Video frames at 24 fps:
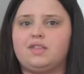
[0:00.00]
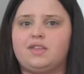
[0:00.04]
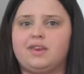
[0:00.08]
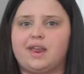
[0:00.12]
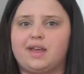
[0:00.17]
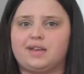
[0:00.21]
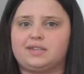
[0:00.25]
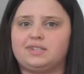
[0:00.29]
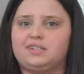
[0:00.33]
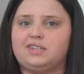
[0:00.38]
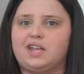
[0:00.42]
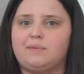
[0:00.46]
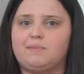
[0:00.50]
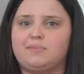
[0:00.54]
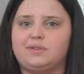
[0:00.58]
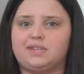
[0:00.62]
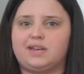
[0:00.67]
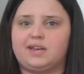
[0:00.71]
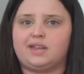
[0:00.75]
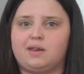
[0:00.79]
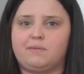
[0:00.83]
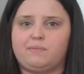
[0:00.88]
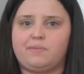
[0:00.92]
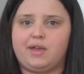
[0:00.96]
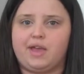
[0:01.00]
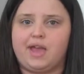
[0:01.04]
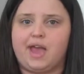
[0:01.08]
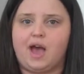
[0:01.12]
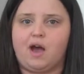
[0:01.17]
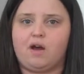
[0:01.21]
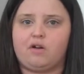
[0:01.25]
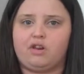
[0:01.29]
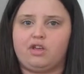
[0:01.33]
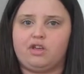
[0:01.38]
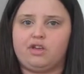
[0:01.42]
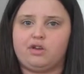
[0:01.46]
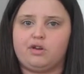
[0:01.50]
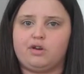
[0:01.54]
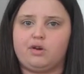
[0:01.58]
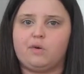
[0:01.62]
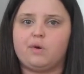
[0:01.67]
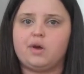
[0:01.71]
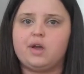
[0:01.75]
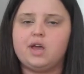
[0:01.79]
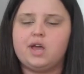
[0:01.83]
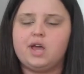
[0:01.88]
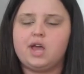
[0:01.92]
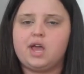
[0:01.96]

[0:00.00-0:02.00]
The next step is going to be how do you